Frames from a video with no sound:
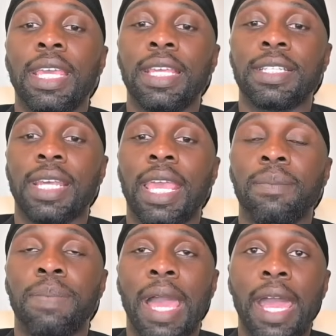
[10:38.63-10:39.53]
is
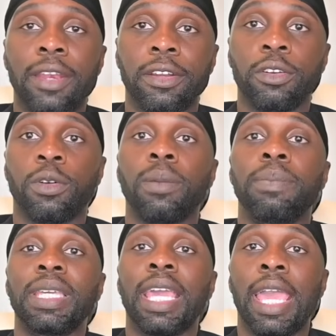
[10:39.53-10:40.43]
a pattern or a
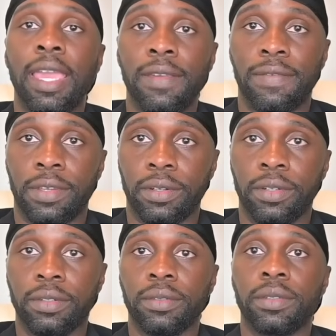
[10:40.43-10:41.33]
behavior,